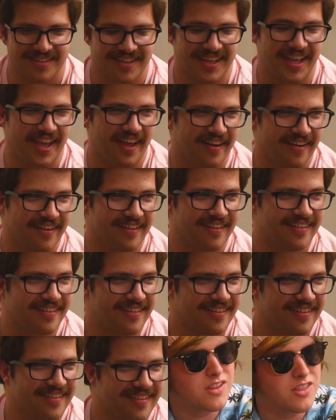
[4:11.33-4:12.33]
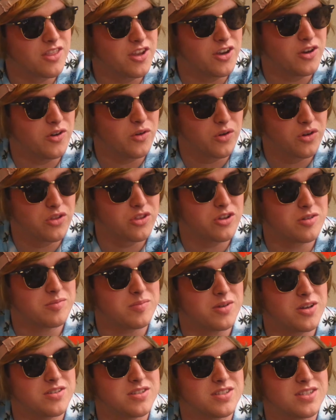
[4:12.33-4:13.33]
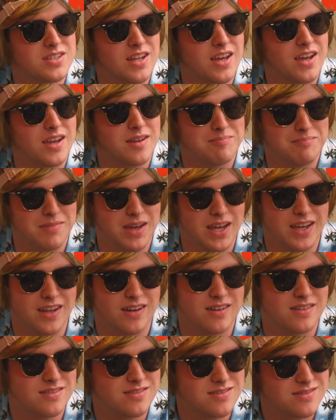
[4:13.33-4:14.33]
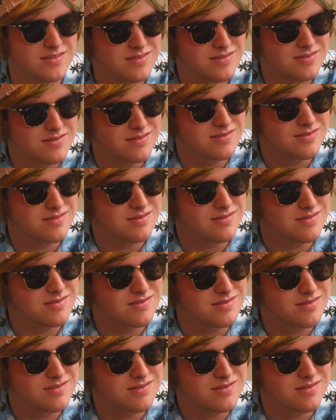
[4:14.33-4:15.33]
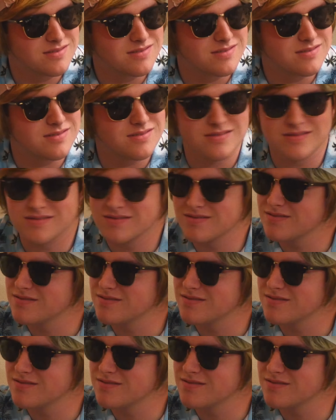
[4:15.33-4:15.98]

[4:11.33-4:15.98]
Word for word: Canada. The northernmost state, Maine. It's good. You got that right.